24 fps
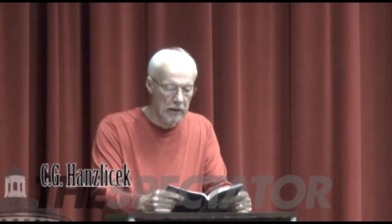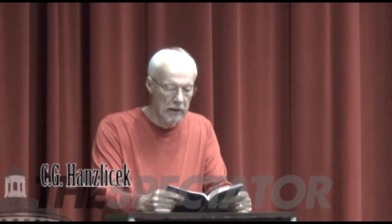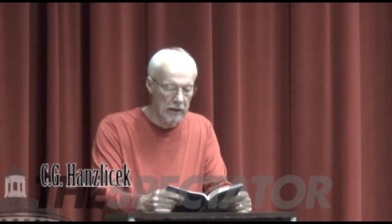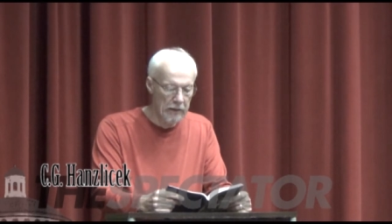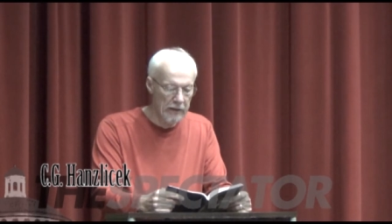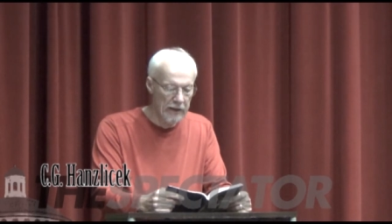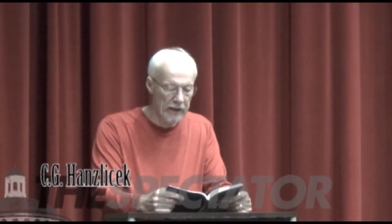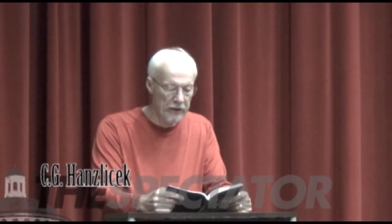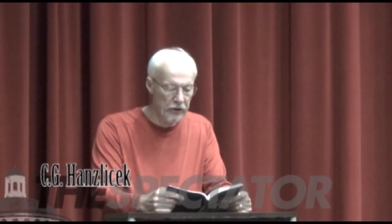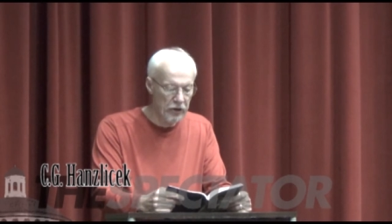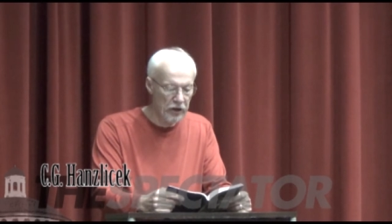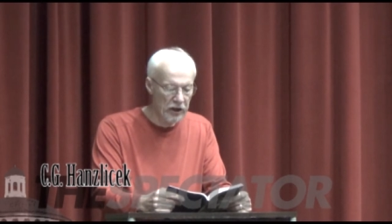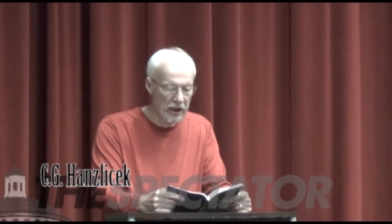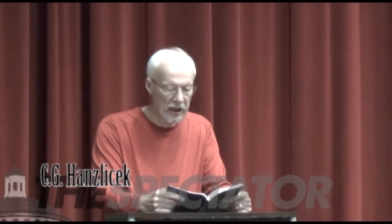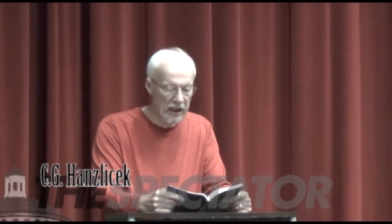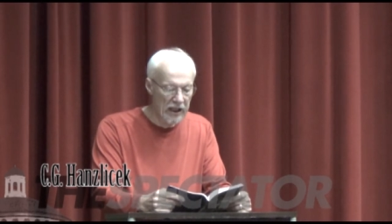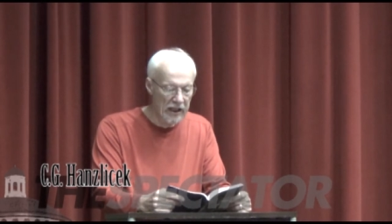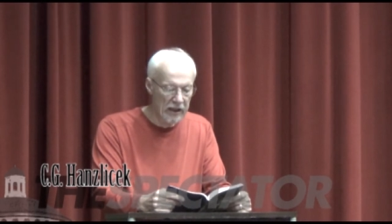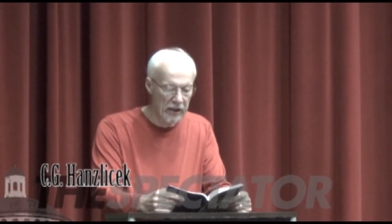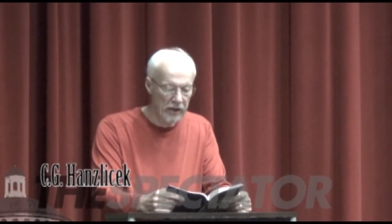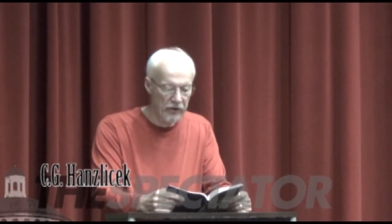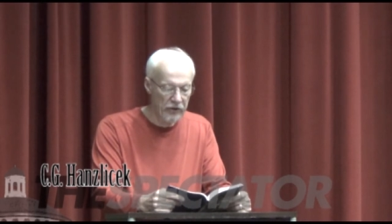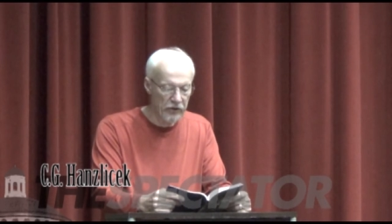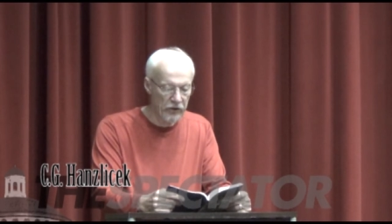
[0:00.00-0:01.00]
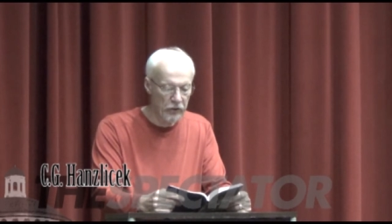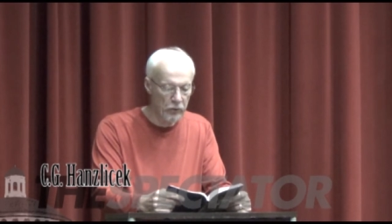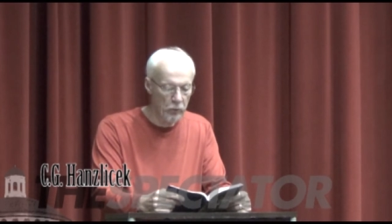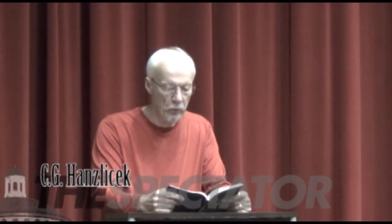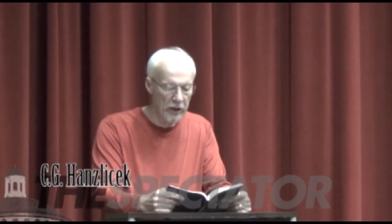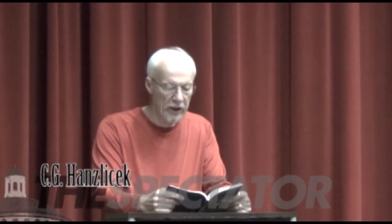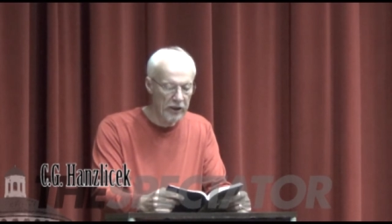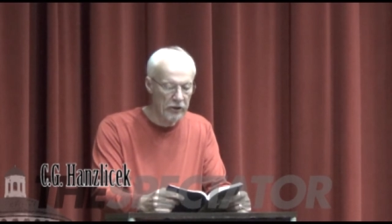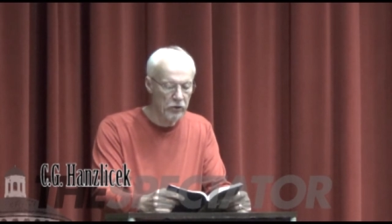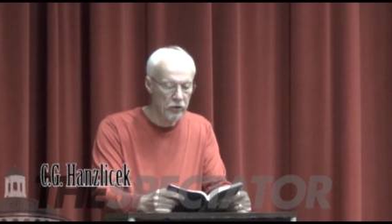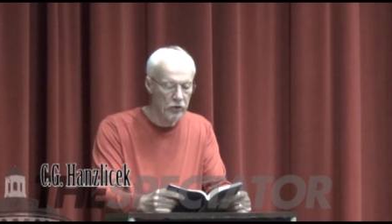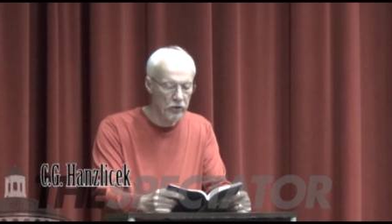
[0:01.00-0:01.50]
And then she hit a
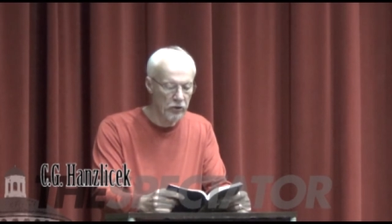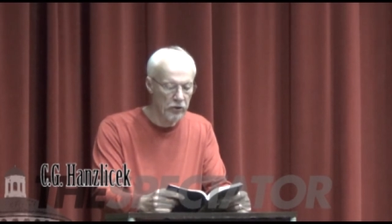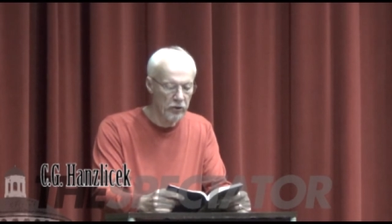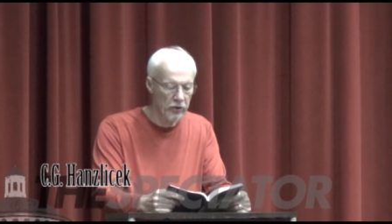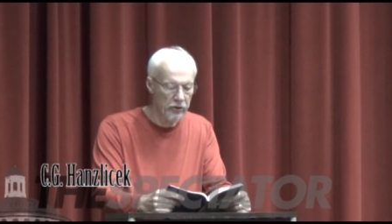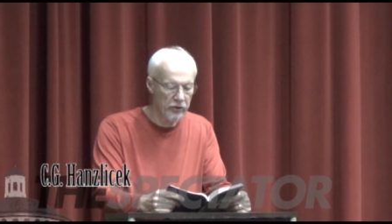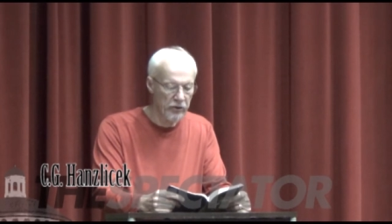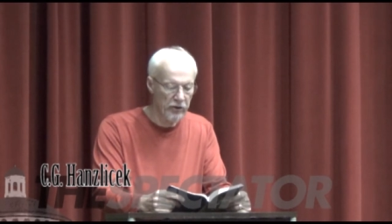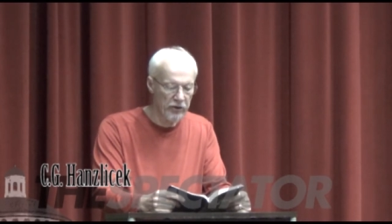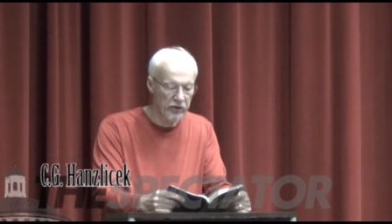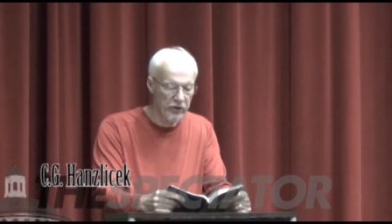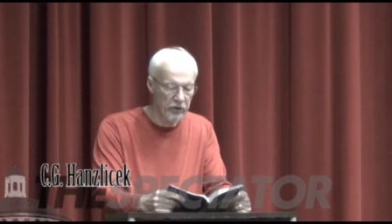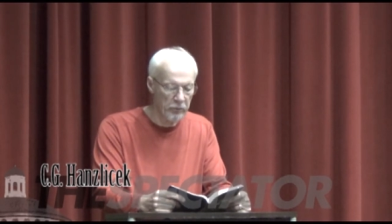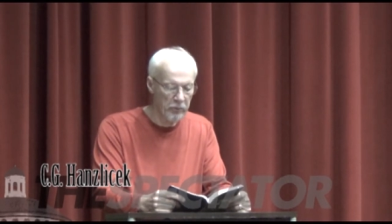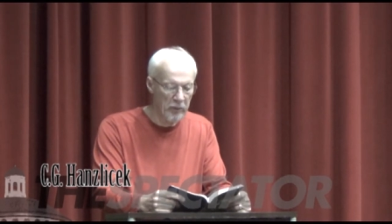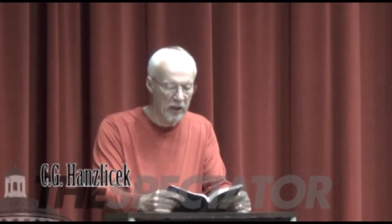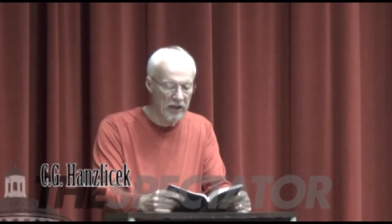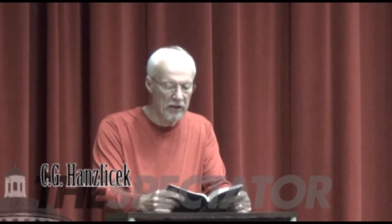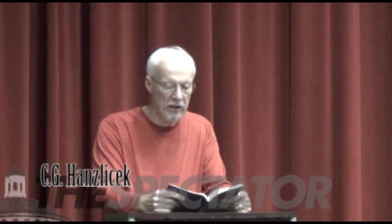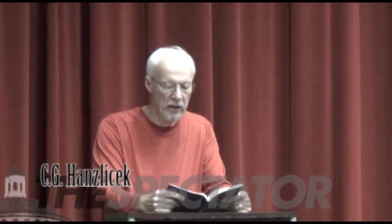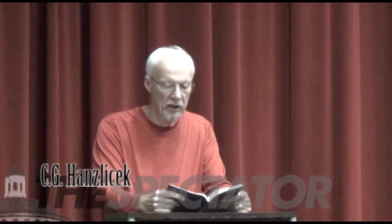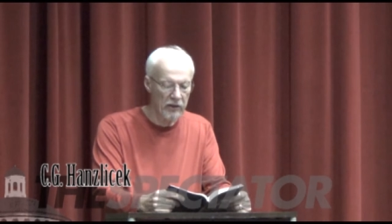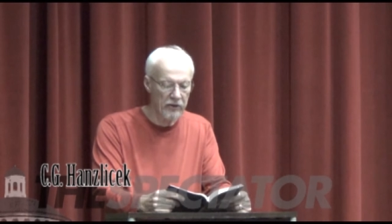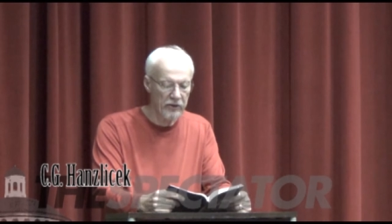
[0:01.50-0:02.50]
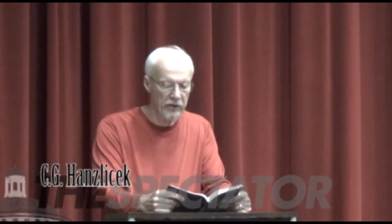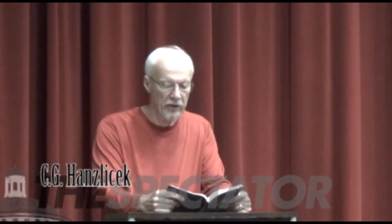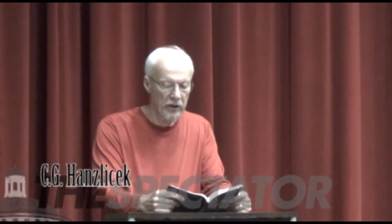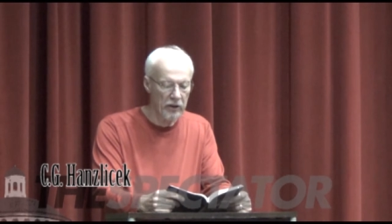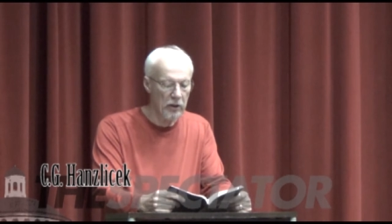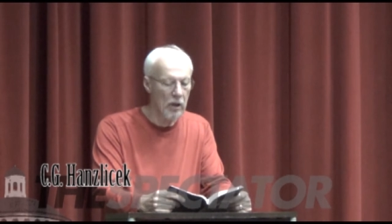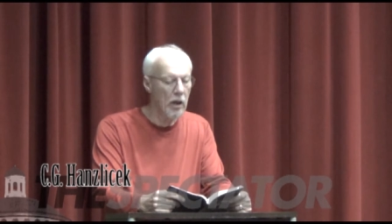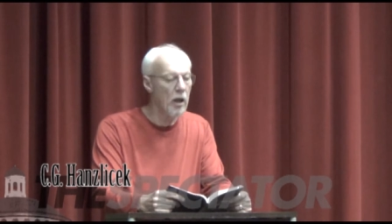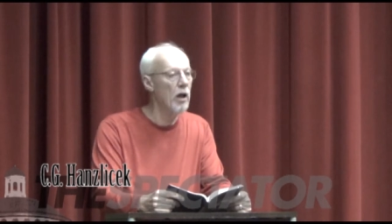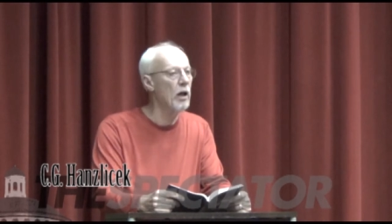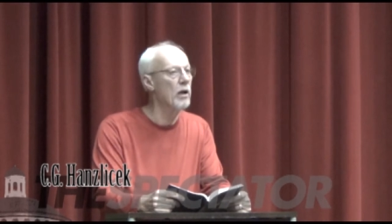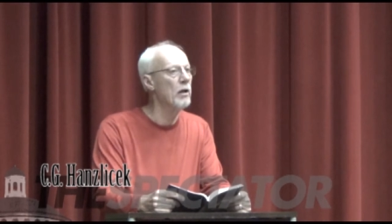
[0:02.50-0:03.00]
switch to suspend us in
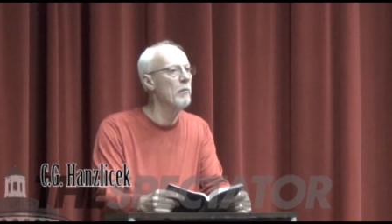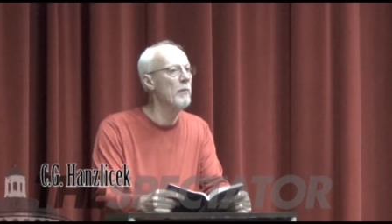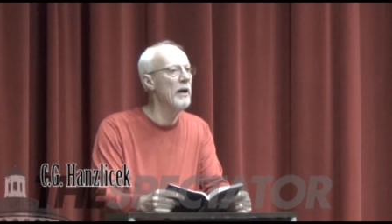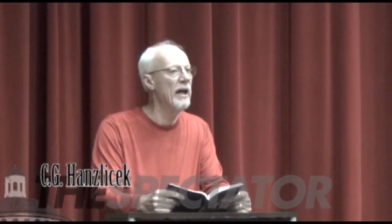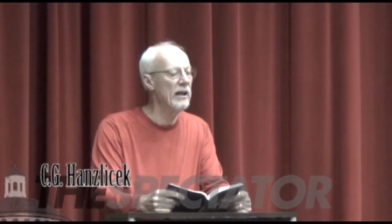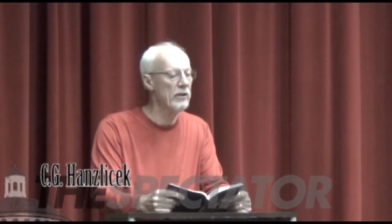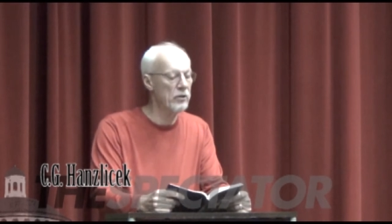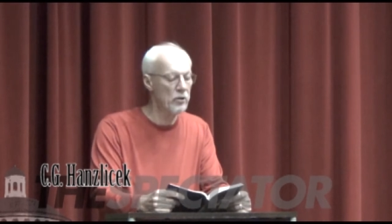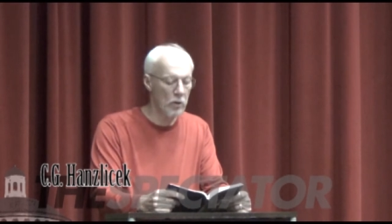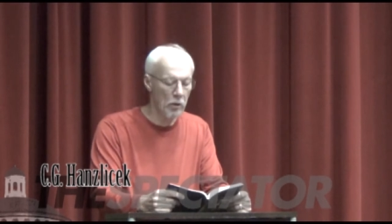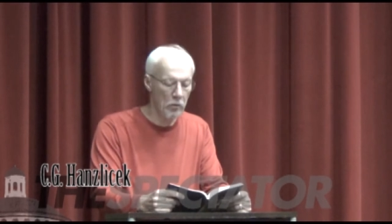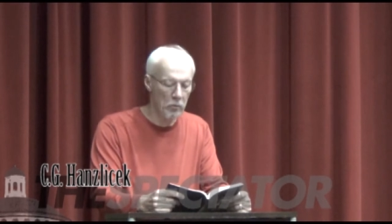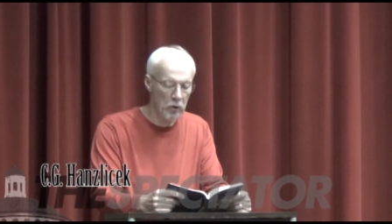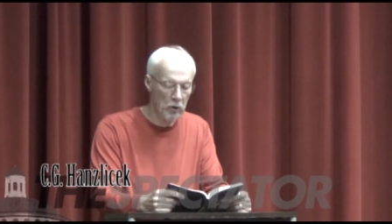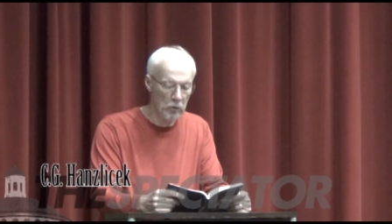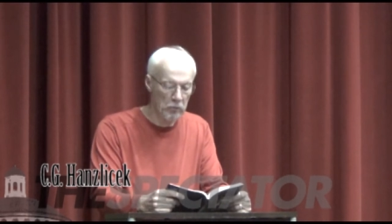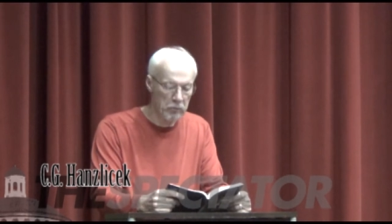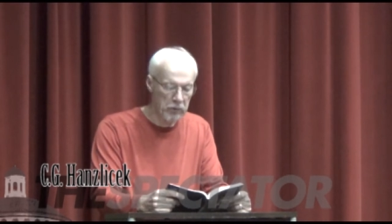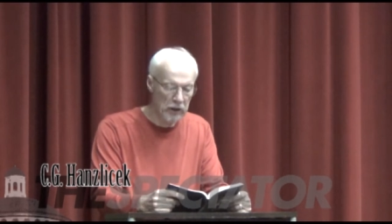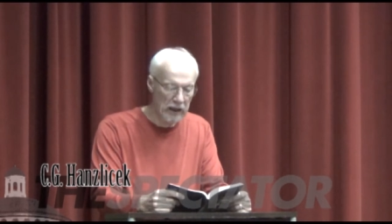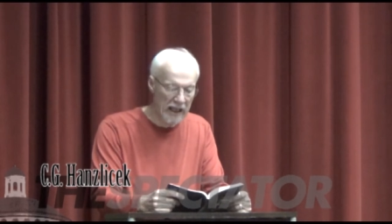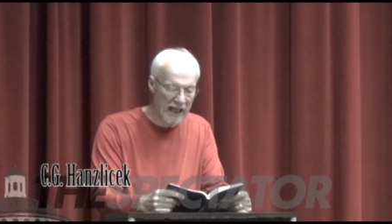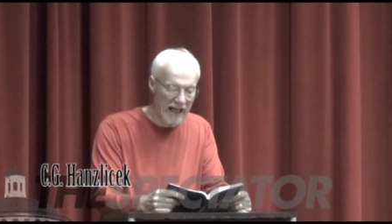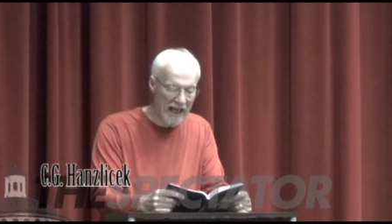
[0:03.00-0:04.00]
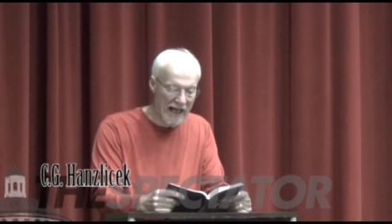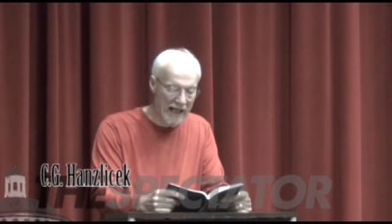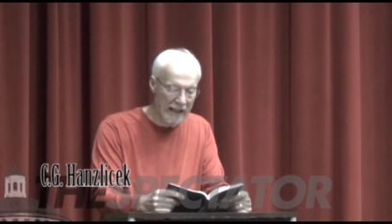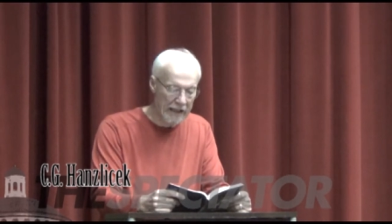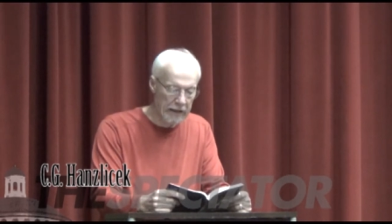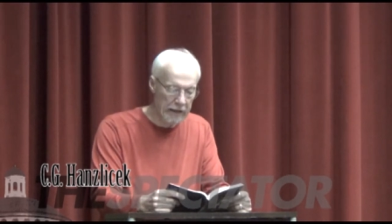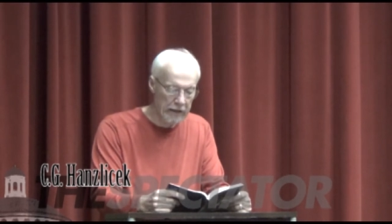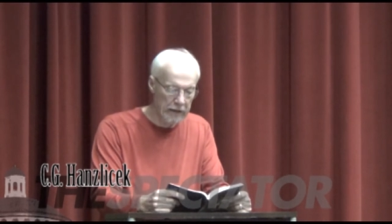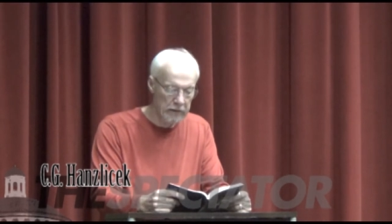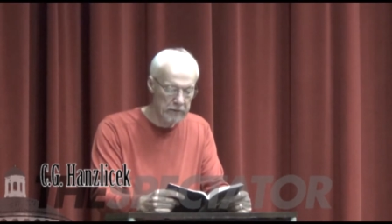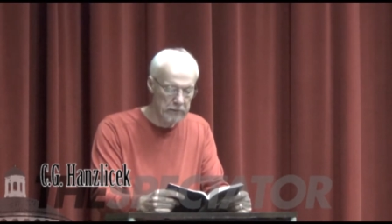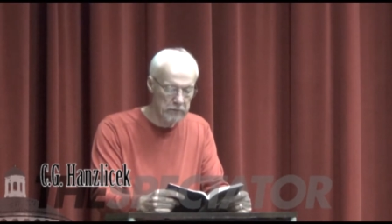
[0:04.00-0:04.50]
unimaginable
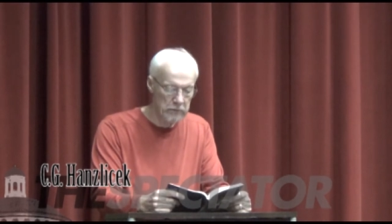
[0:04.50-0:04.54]
black.